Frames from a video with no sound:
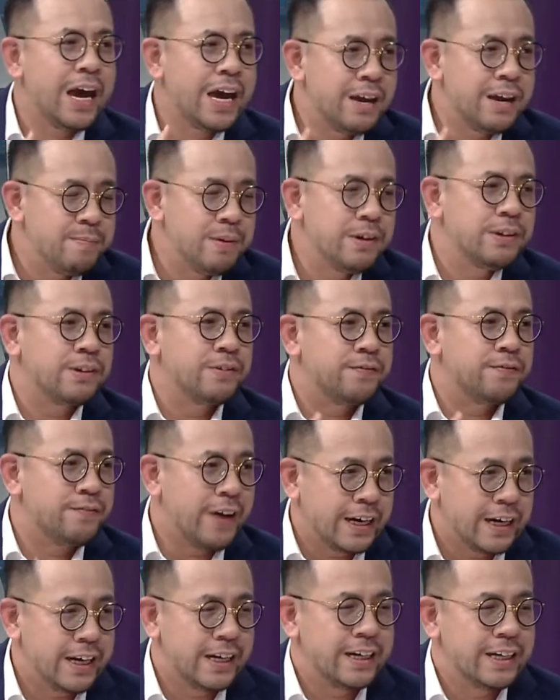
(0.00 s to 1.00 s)
are we
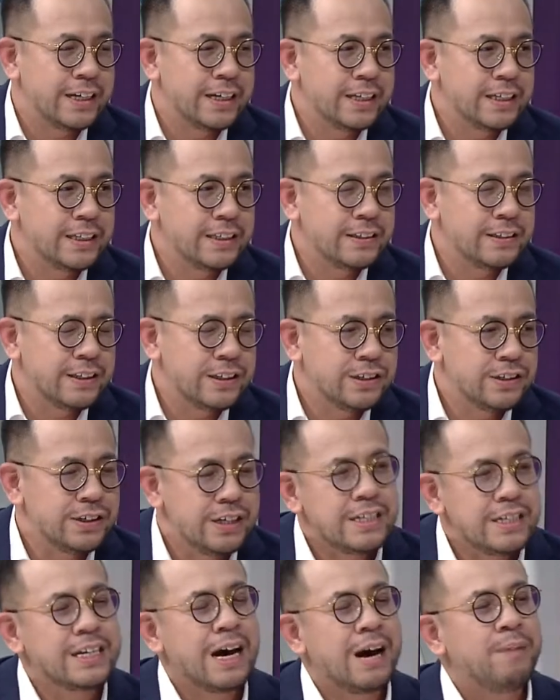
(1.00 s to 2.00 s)
able to fund it?
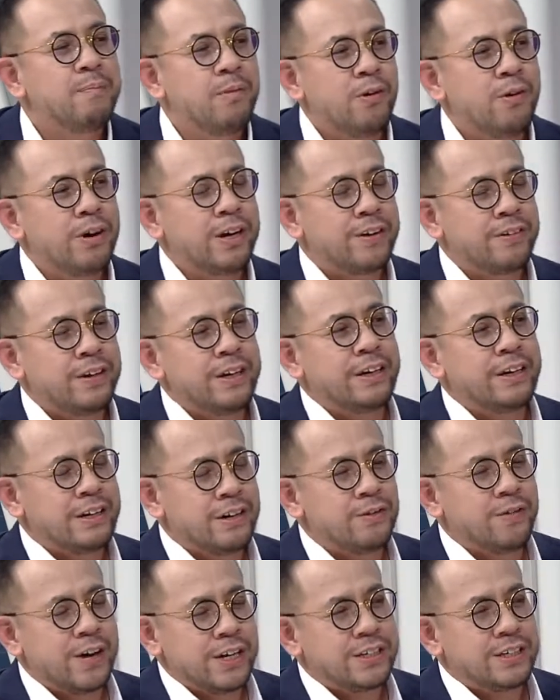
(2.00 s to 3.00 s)
So these are more
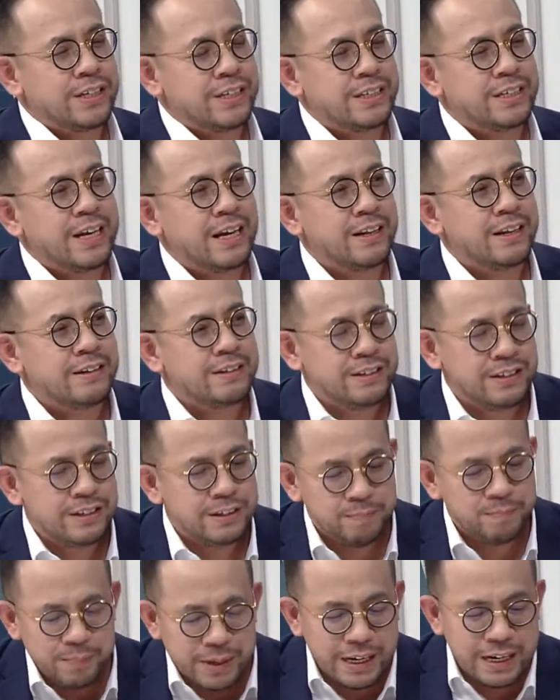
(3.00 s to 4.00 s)
critical questions
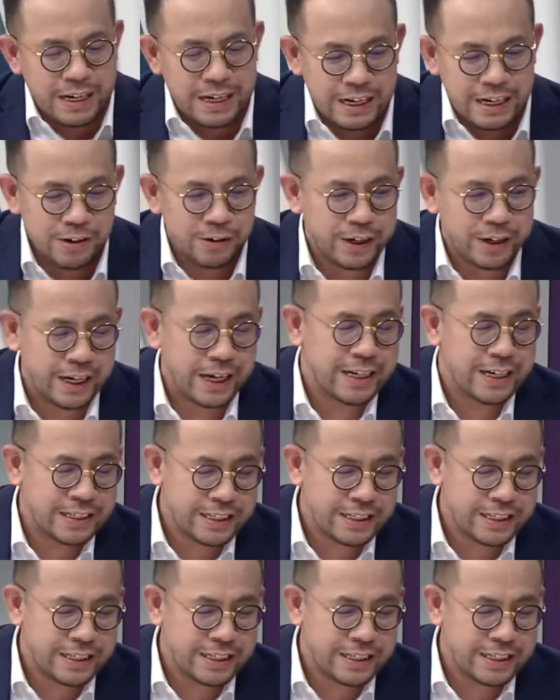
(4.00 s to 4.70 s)
than merely